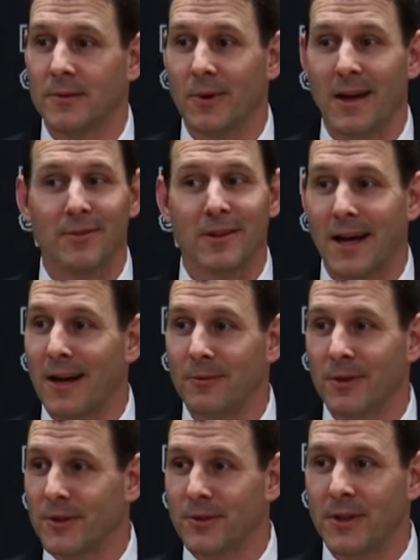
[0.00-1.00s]
We have a lot of
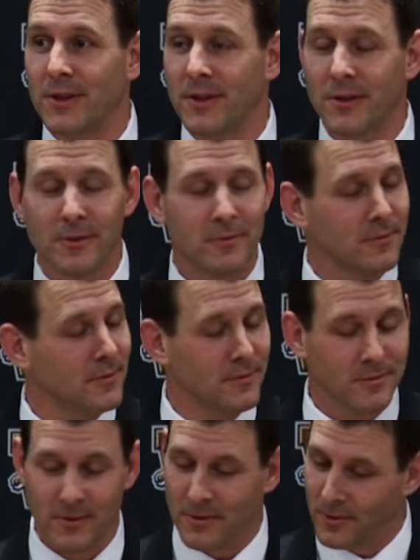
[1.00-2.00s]
recruiting to do.
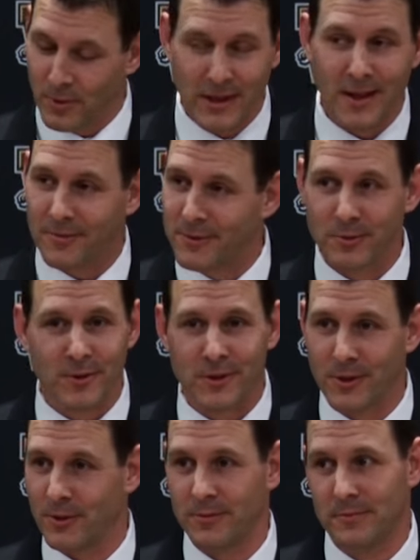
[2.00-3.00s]
We love to
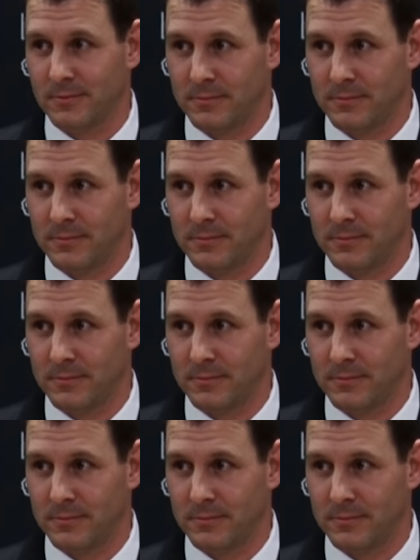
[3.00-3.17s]
recruit.